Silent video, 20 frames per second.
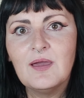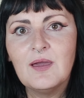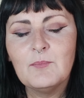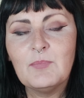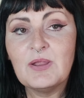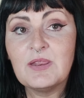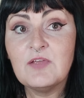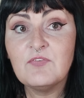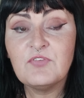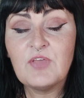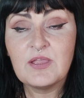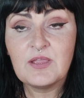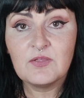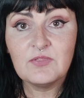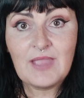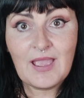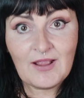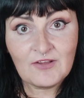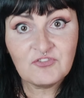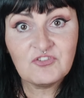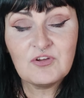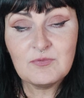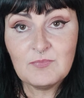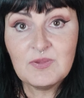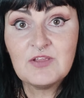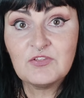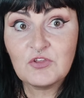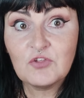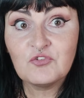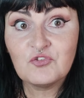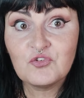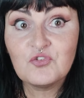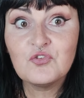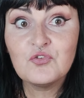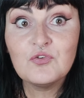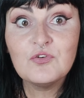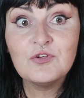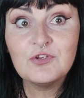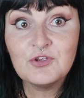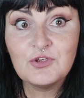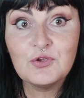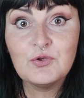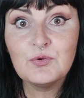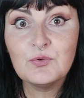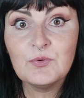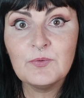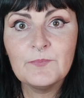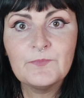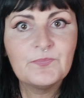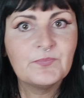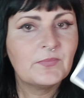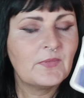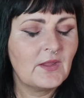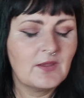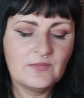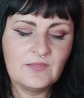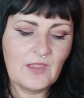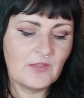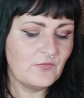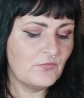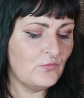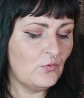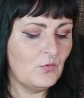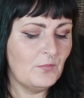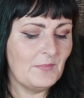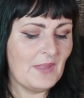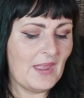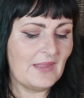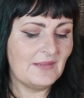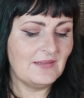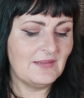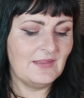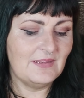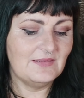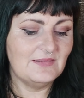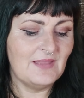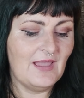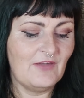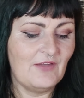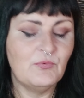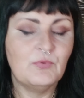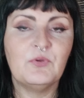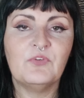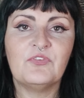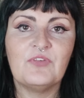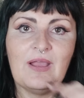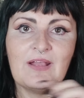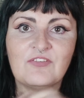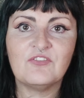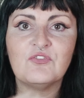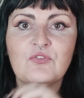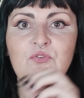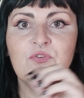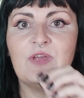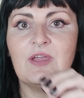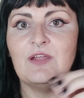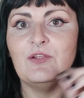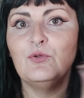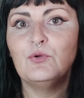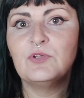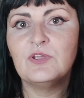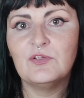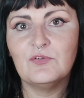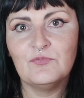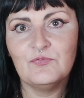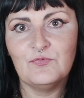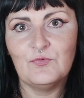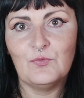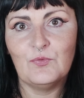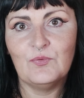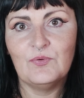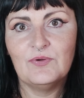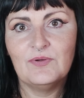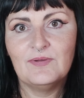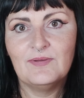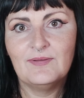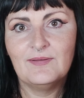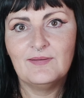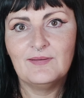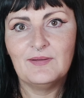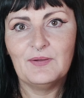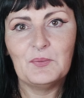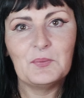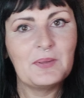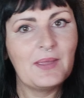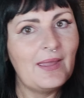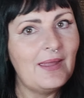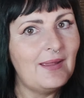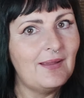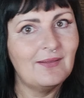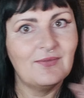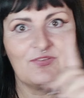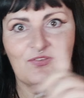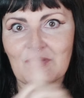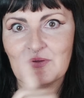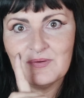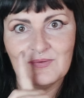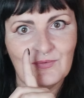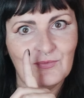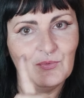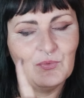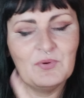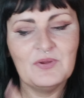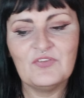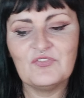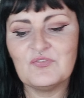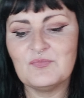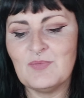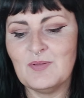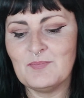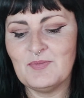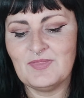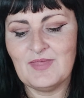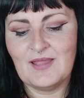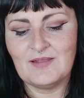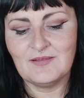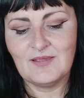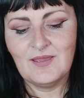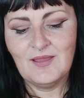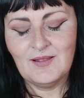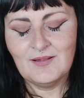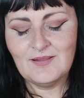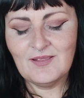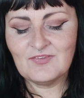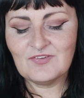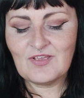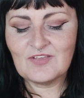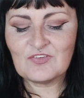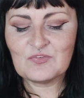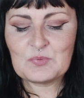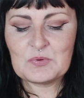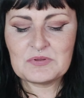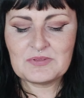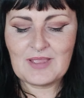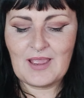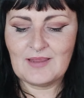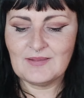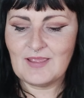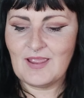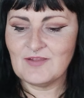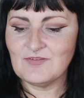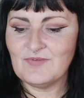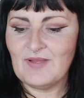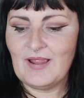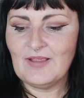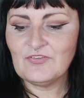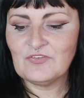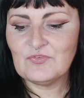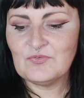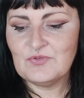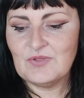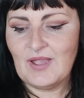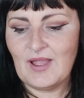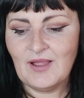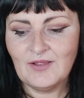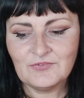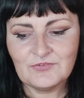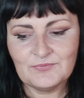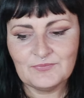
But if they can actually meet the true you, they'd fall madly in love because that's who they're looking for. Okay, so always remember that. Let's get spirit guide advice for you out.